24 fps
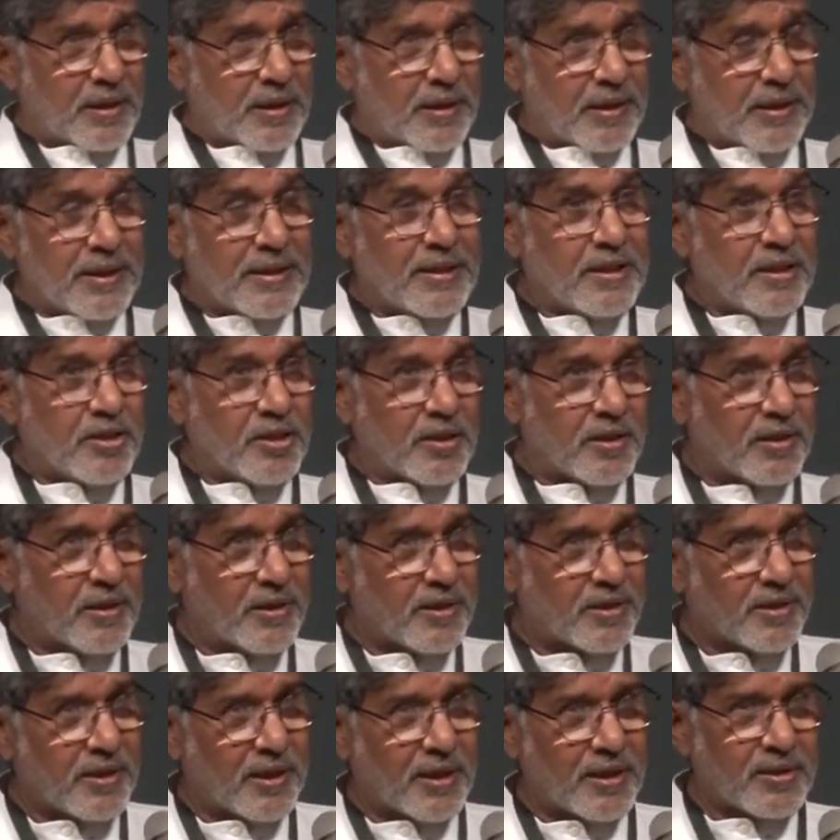lady
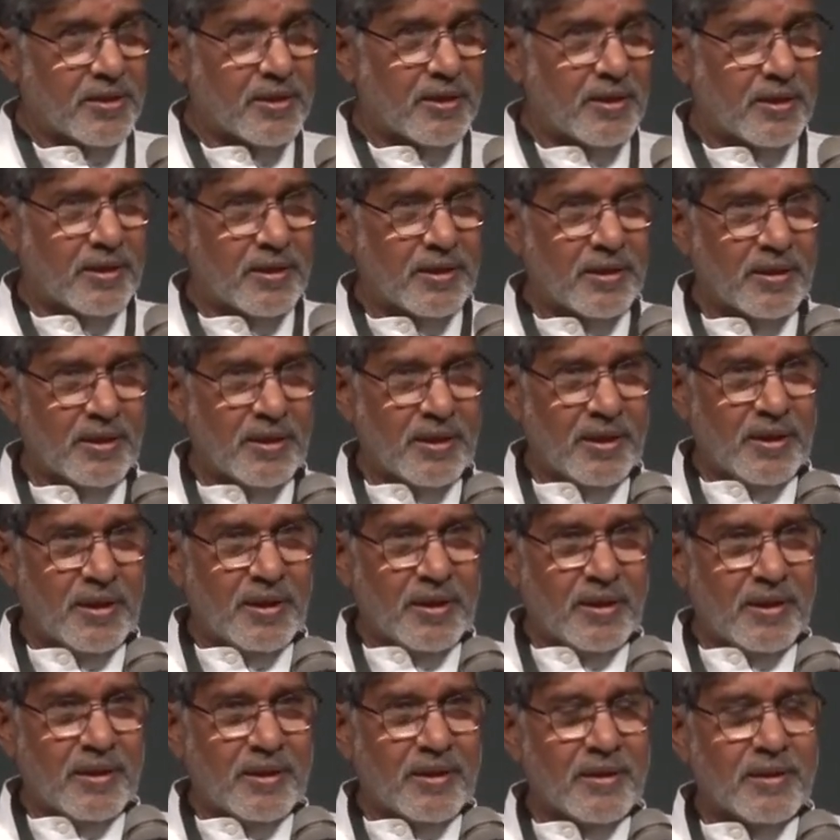journalist asked her
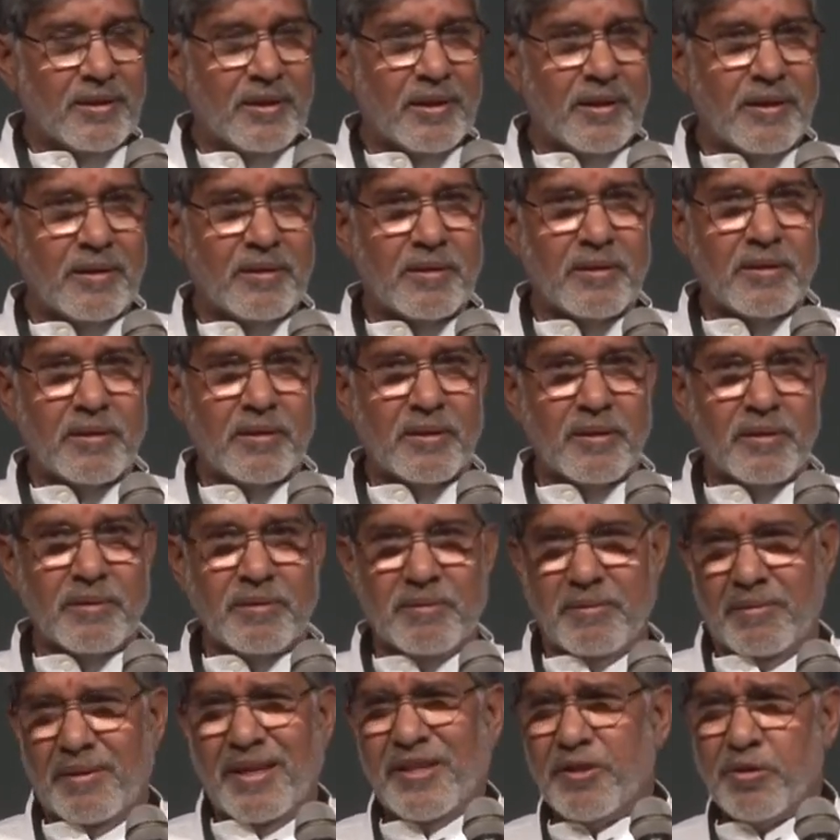that,
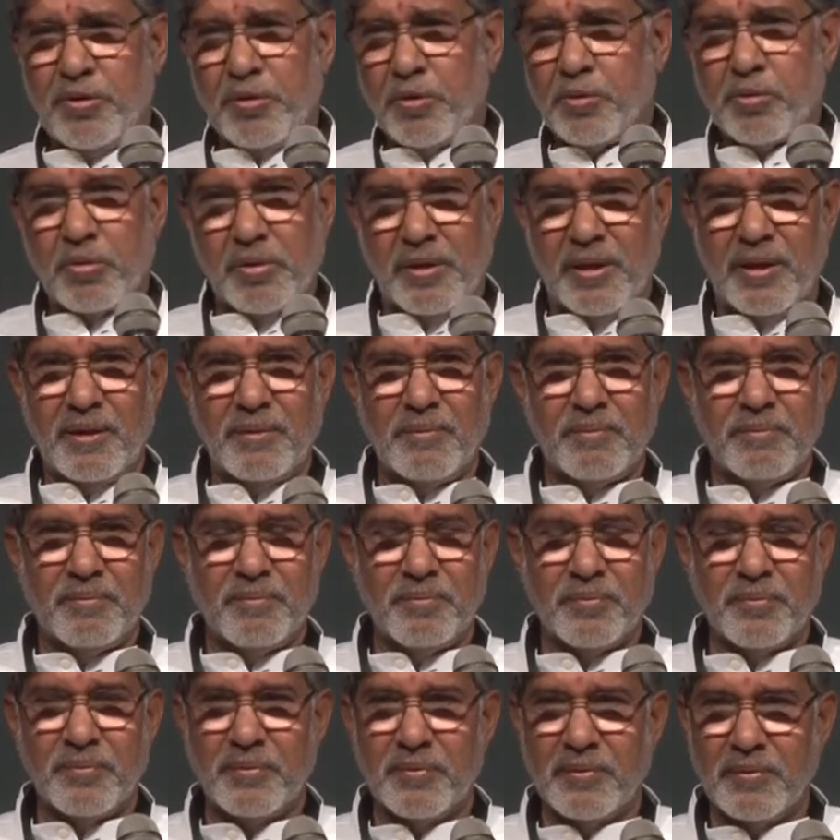as usual,
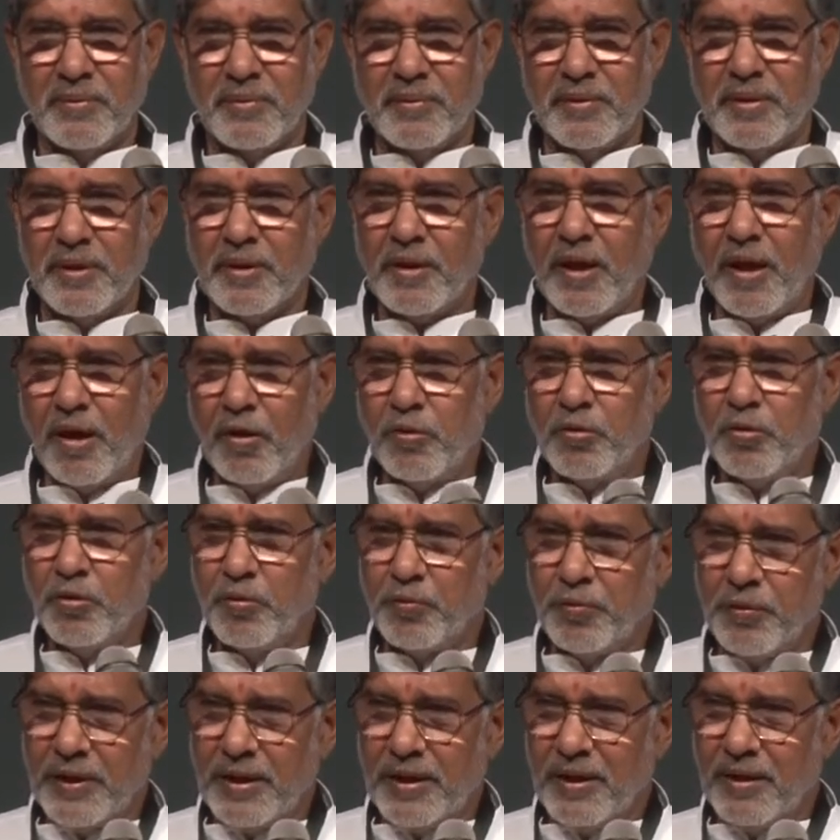but how you
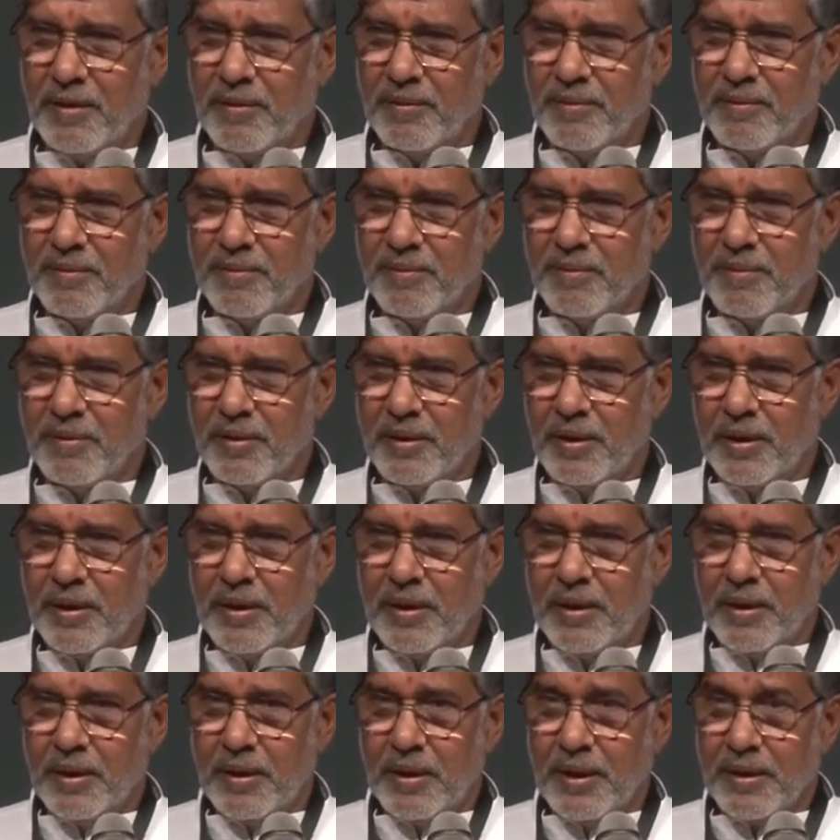feel?
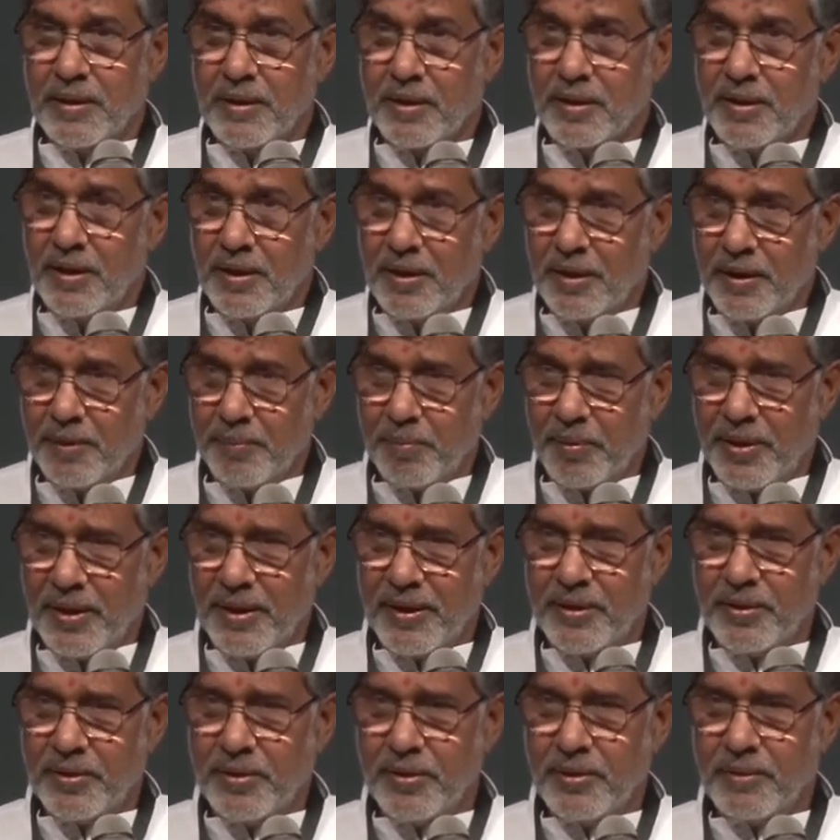And the girl
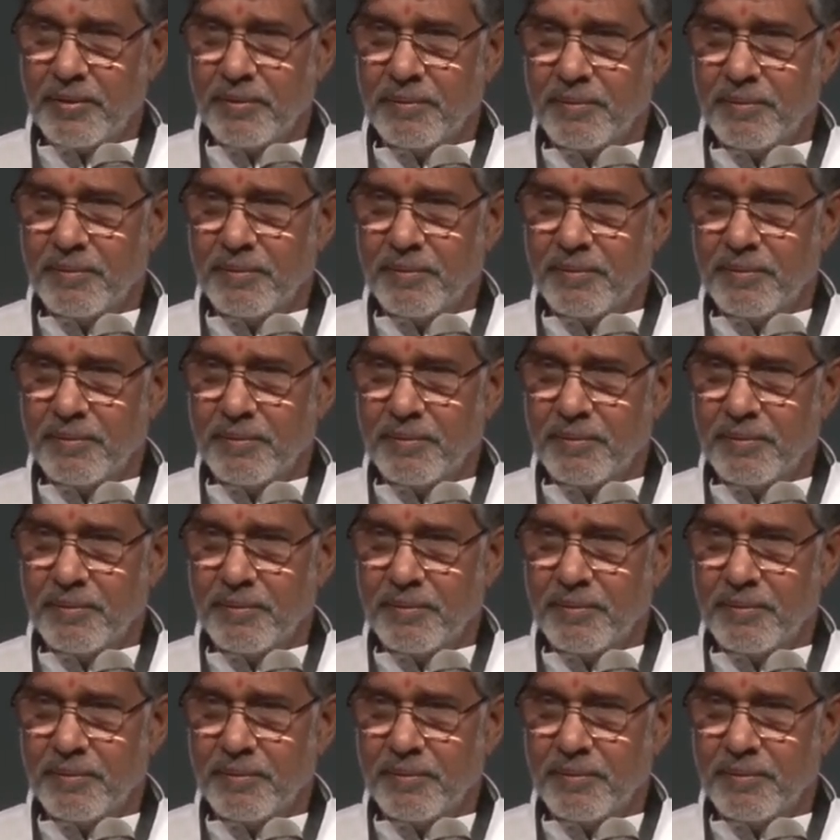replied,